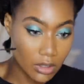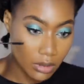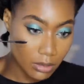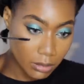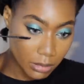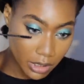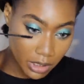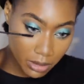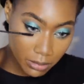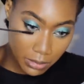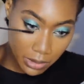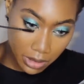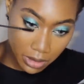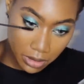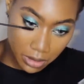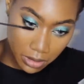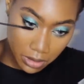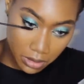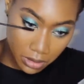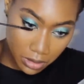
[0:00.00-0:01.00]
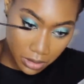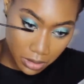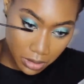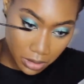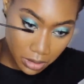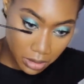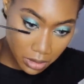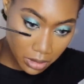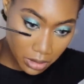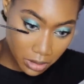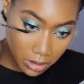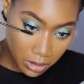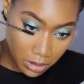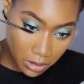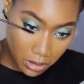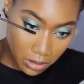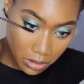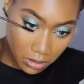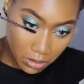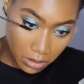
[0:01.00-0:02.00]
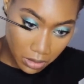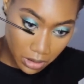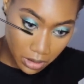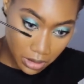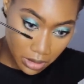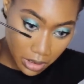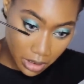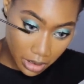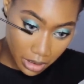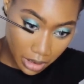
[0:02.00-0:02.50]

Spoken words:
So bottom lashes, always